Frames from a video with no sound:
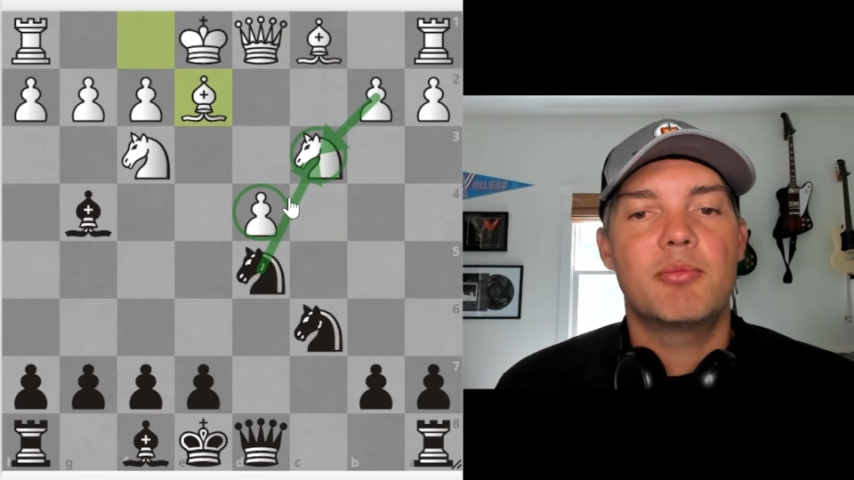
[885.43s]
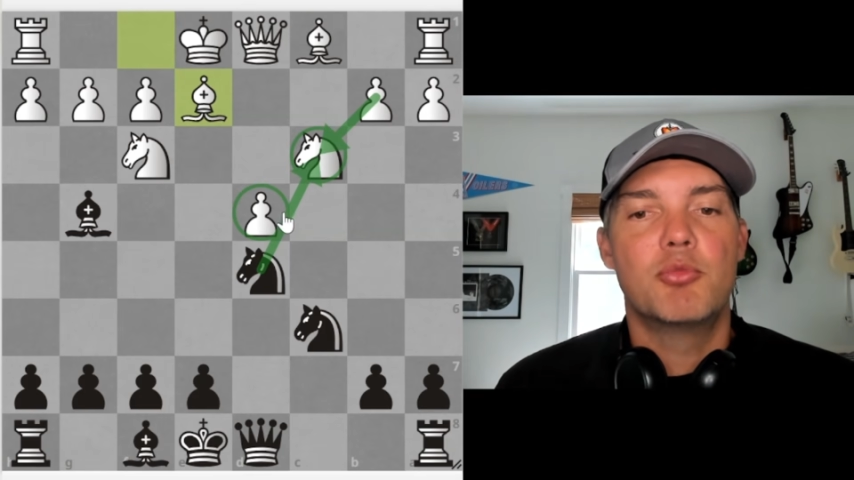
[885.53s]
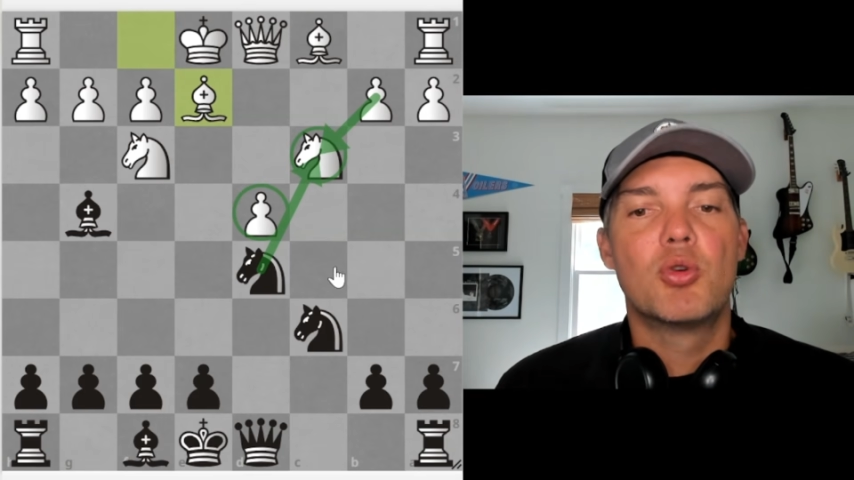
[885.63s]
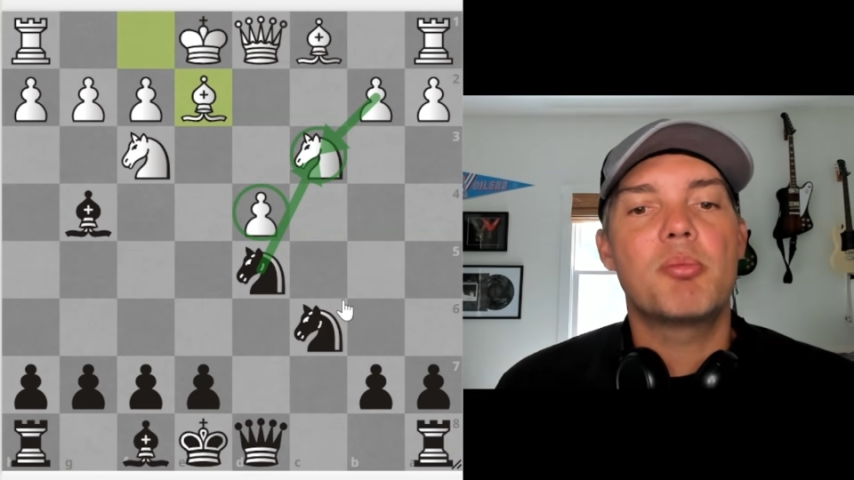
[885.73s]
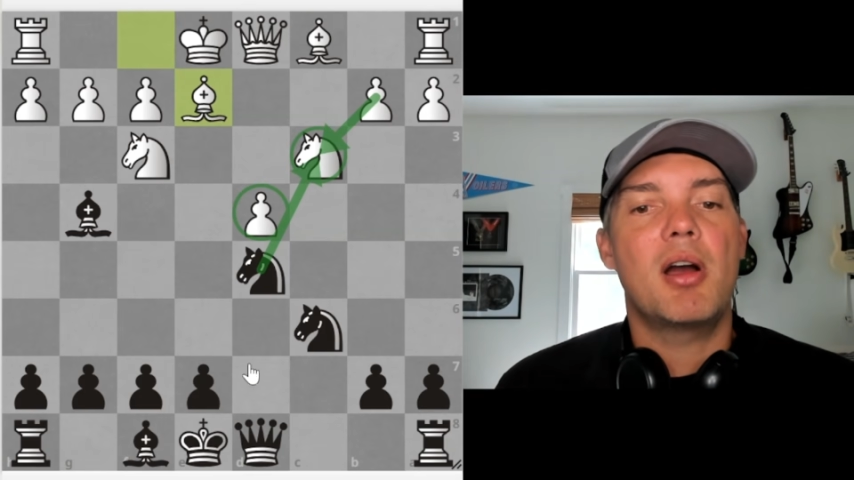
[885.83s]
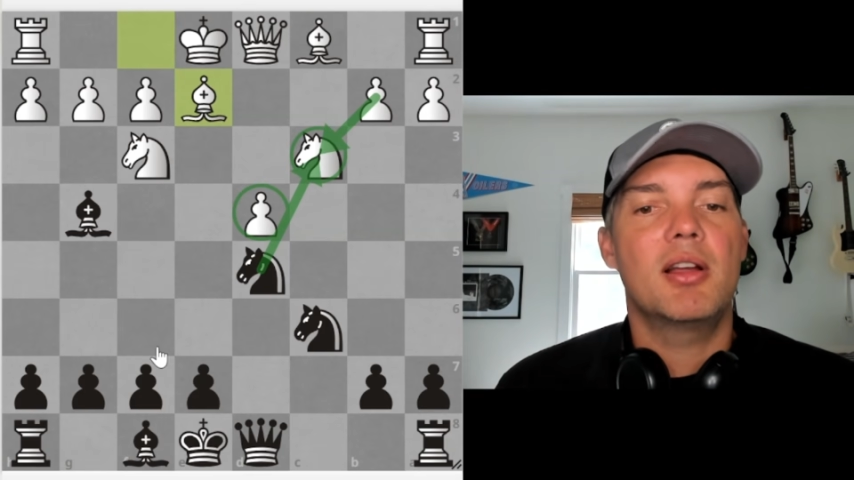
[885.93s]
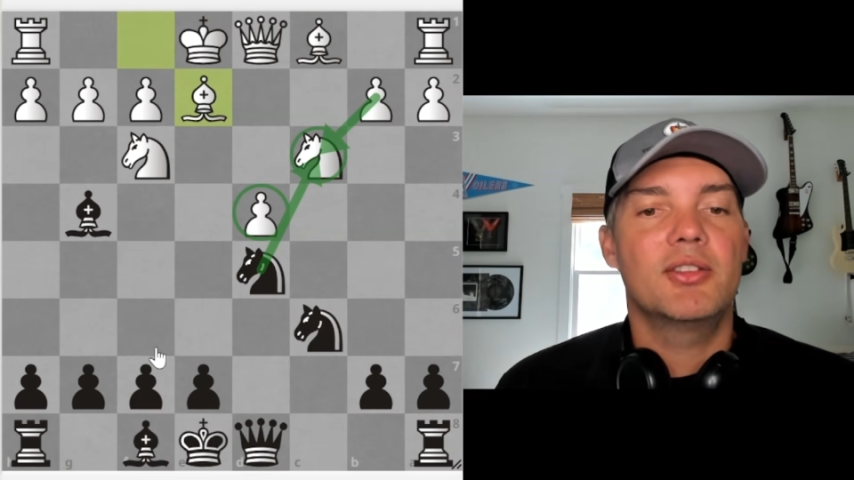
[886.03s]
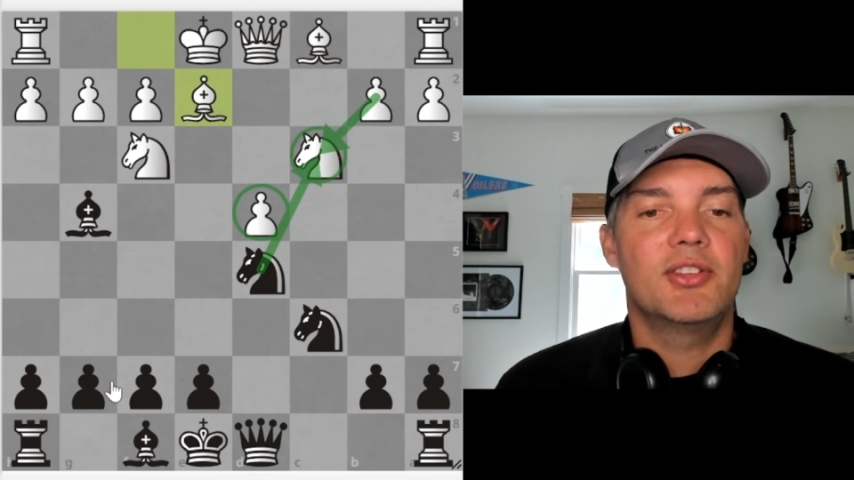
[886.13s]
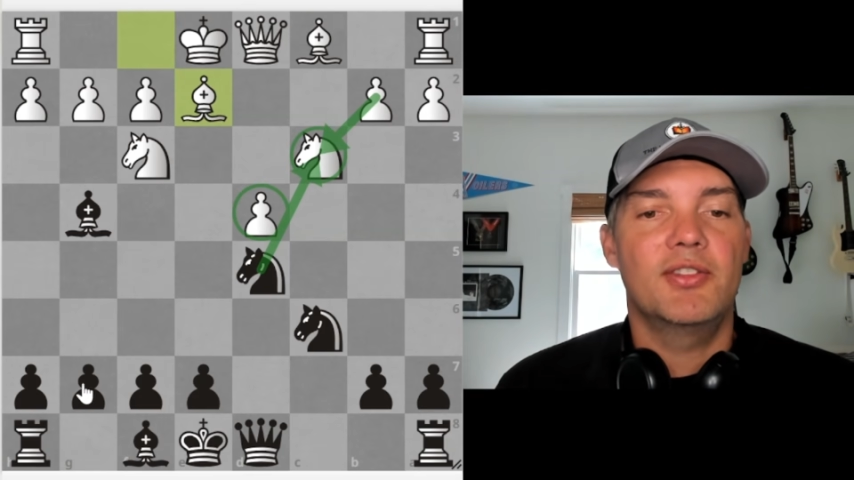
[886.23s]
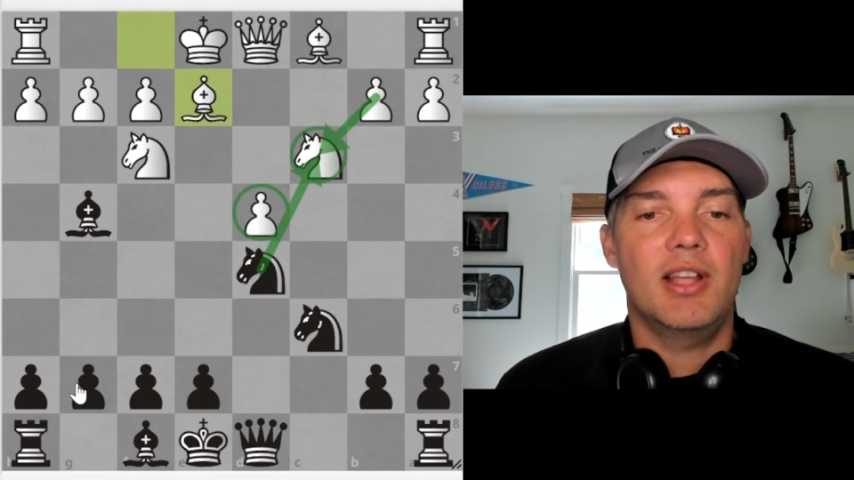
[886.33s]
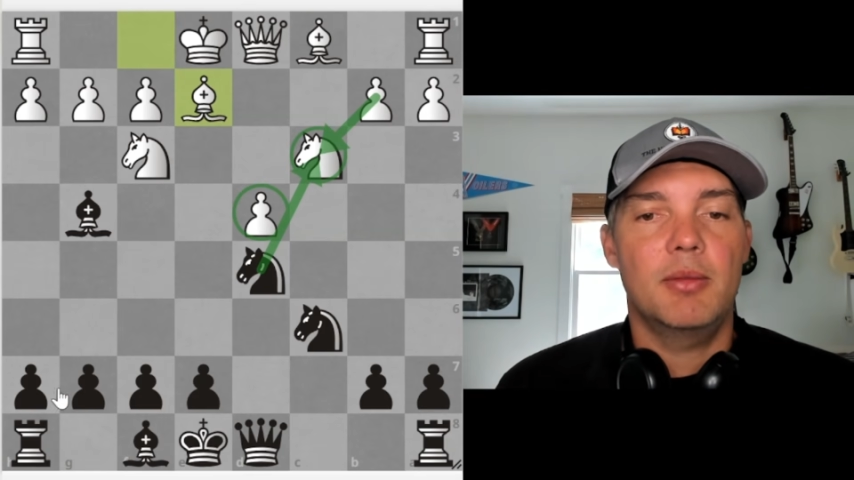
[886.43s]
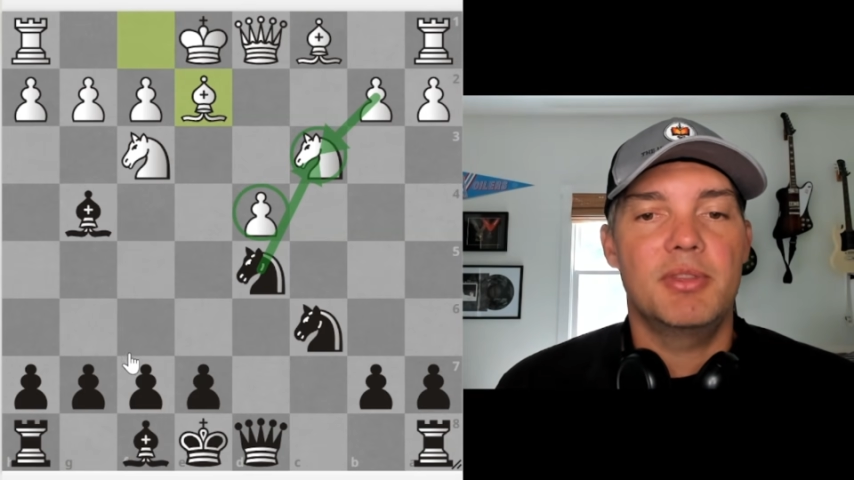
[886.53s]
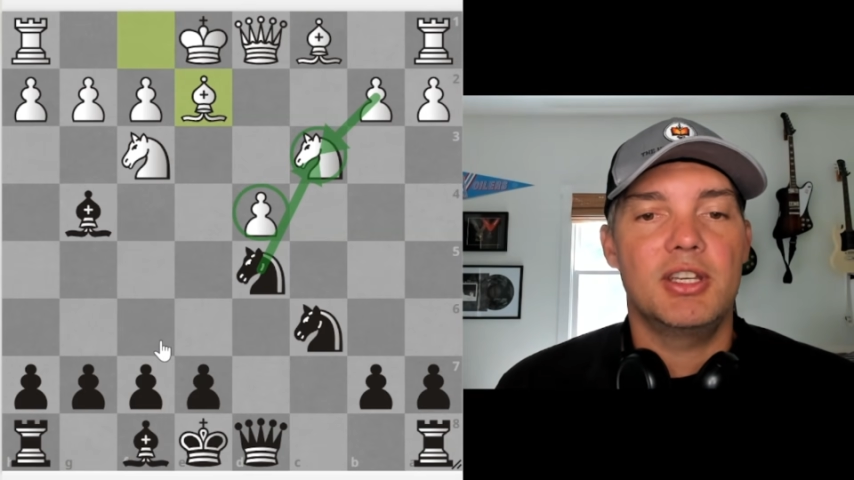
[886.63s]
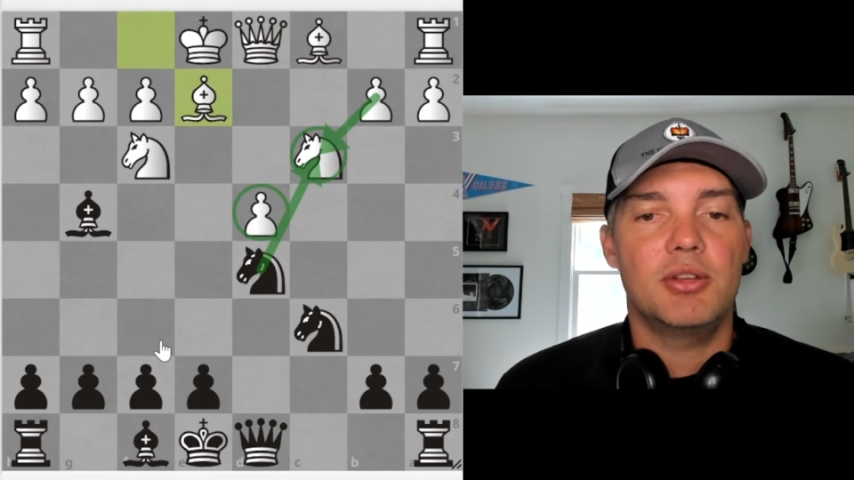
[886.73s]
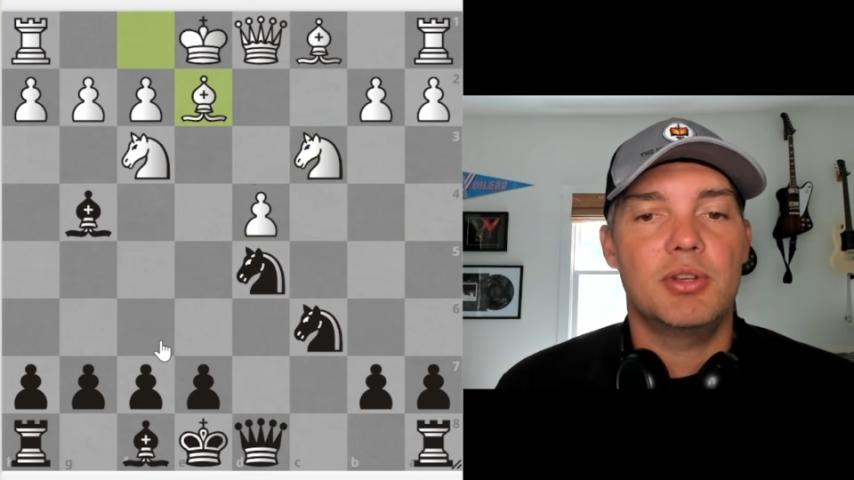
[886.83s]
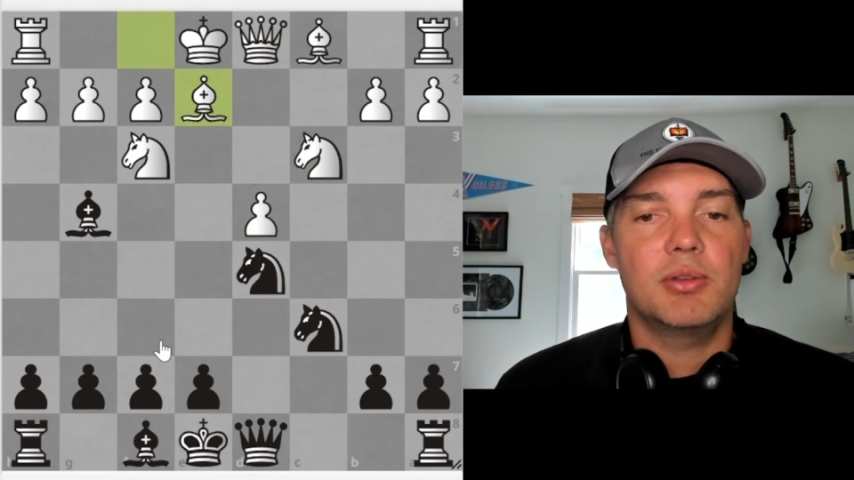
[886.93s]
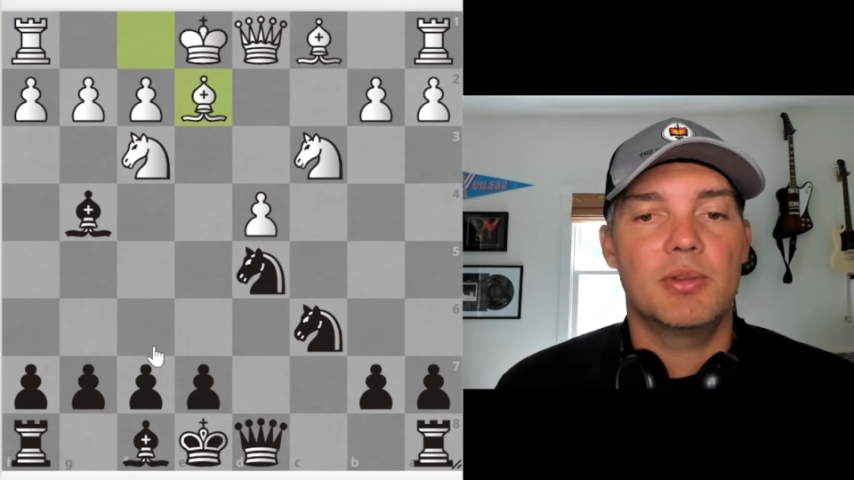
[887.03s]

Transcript: more pawns developed than you do.